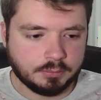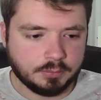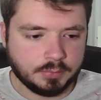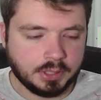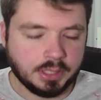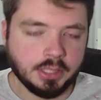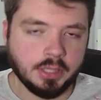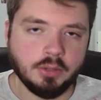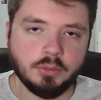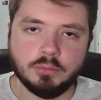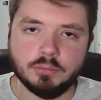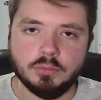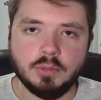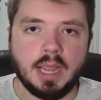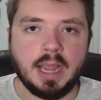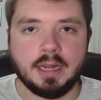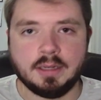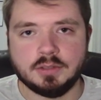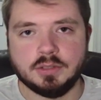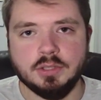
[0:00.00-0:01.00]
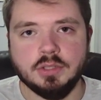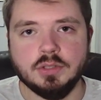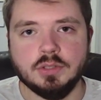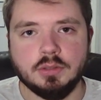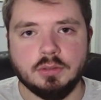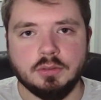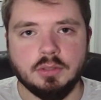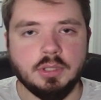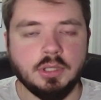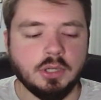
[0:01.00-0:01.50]

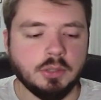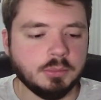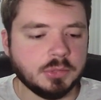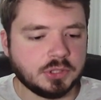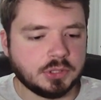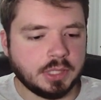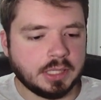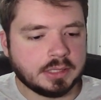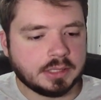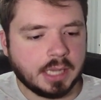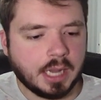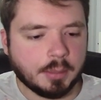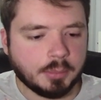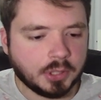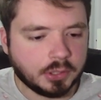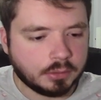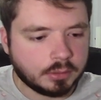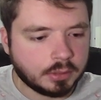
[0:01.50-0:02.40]
mistakes happen.